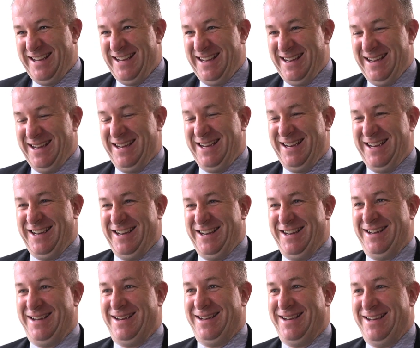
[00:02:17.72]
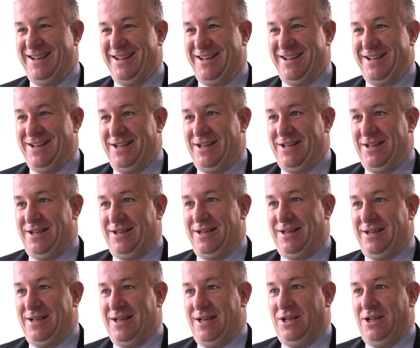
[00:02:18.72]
And Ronnie, what about John Walsh, the minor?